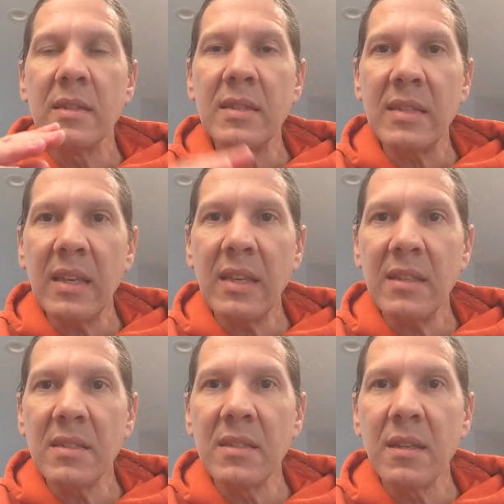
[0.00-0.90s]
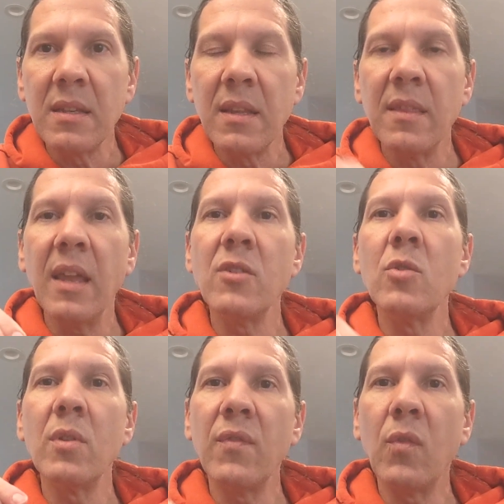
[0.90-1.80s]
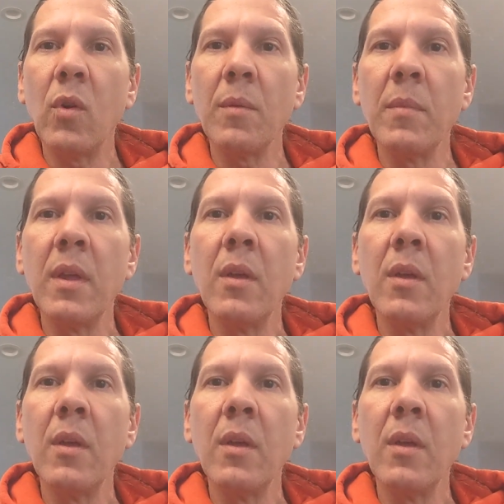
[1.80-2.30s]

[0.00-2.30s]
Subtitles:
seized. Then do the form